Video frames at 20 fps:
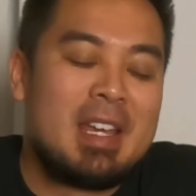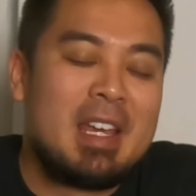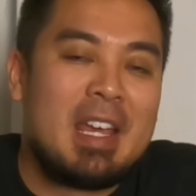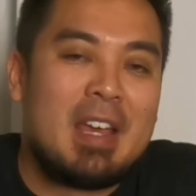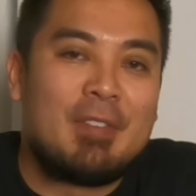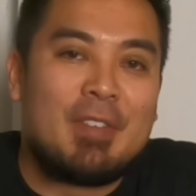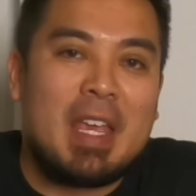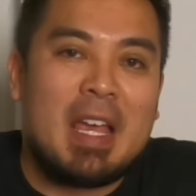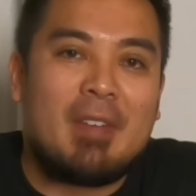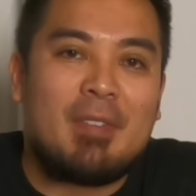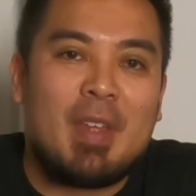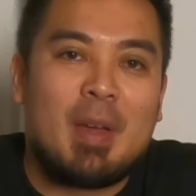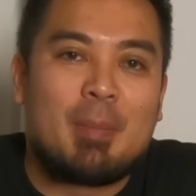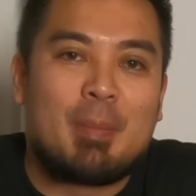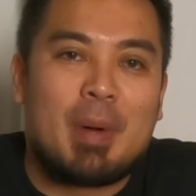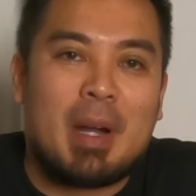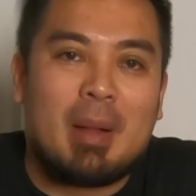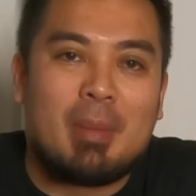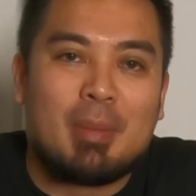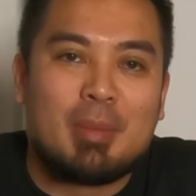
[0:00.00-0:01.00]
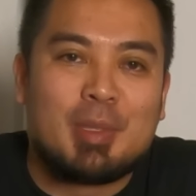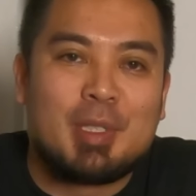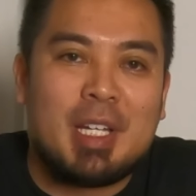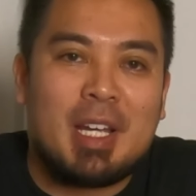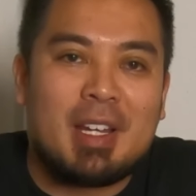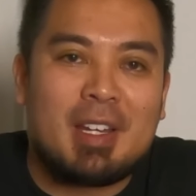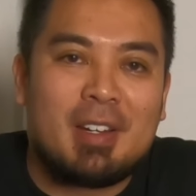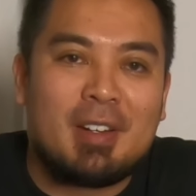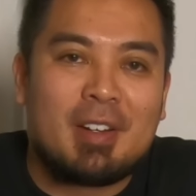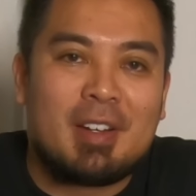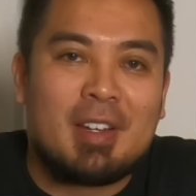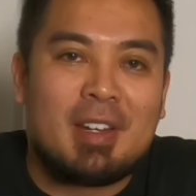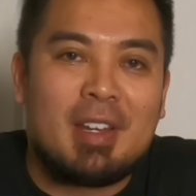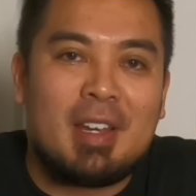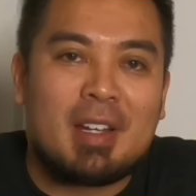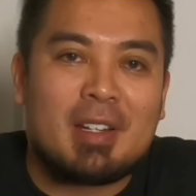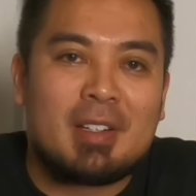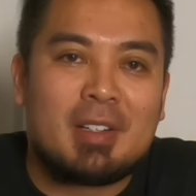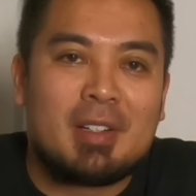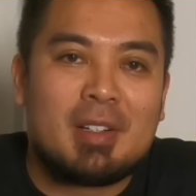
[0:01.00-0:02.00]
If you have that problem, check your
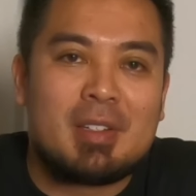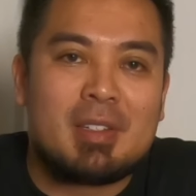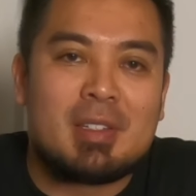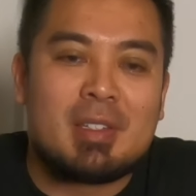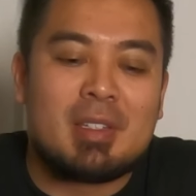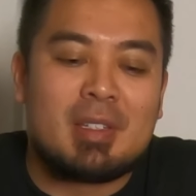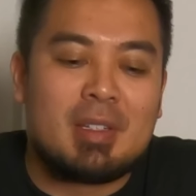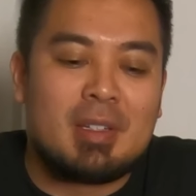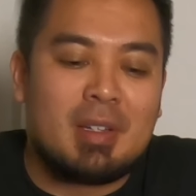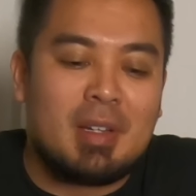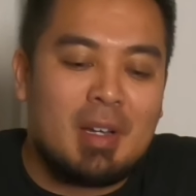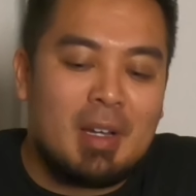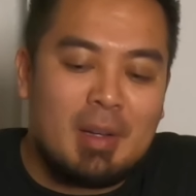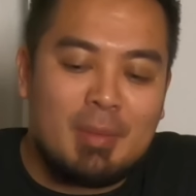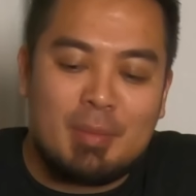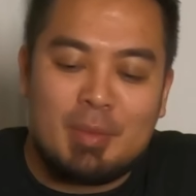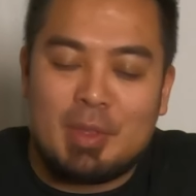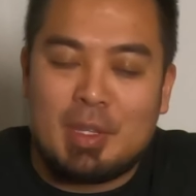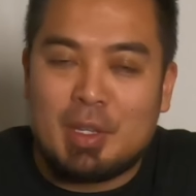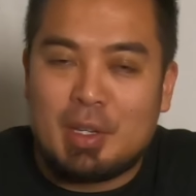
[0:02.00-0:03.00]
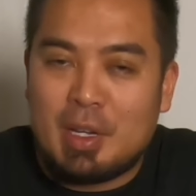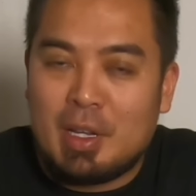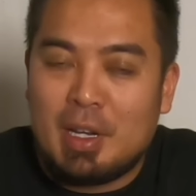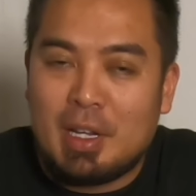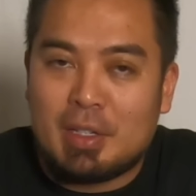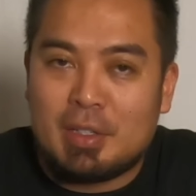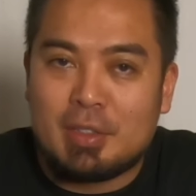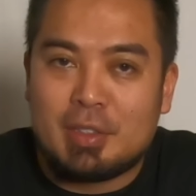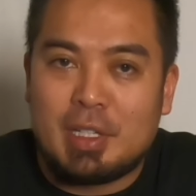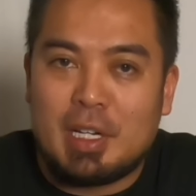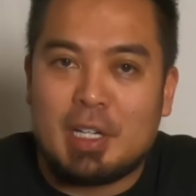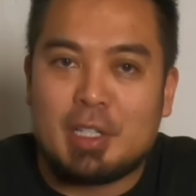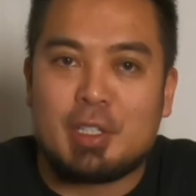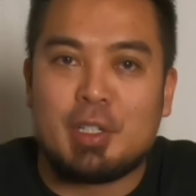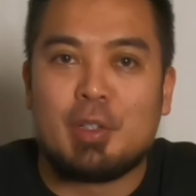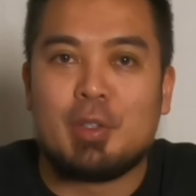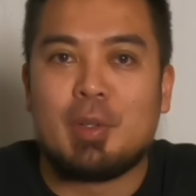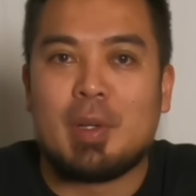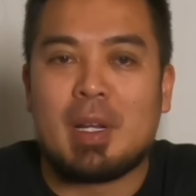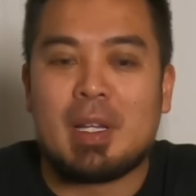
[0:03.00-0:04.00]
connectors. The connectors that I
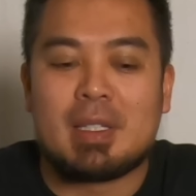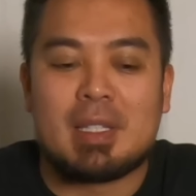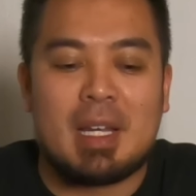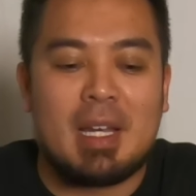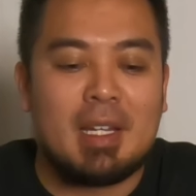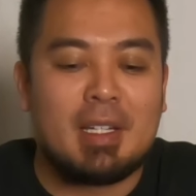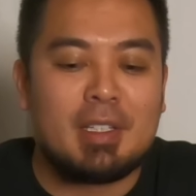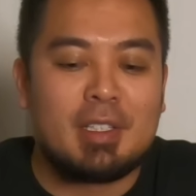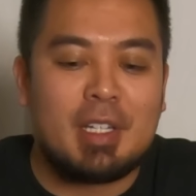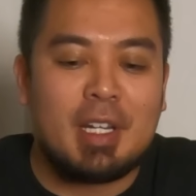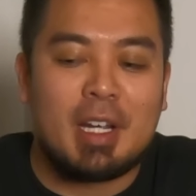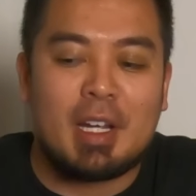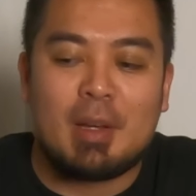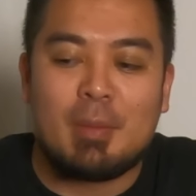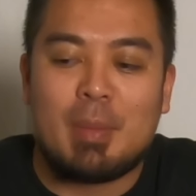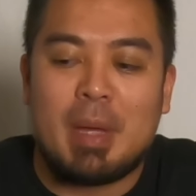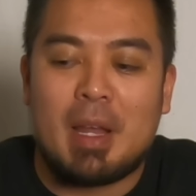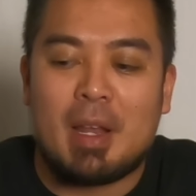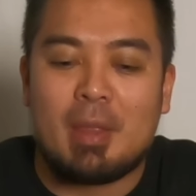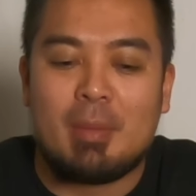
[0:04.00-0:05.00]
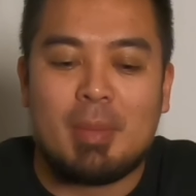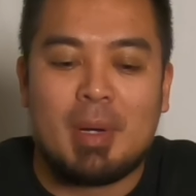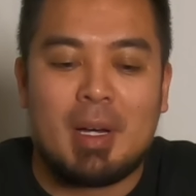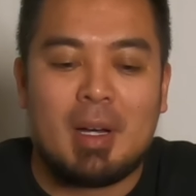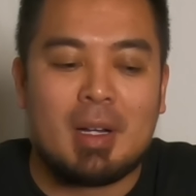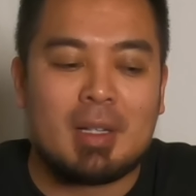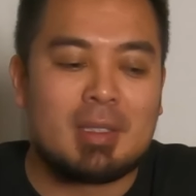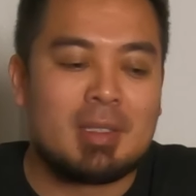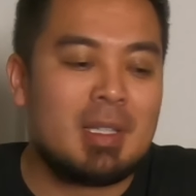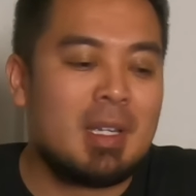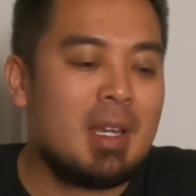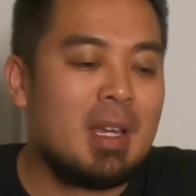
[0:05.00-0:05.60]
showed you how to tighten, check them out of the box.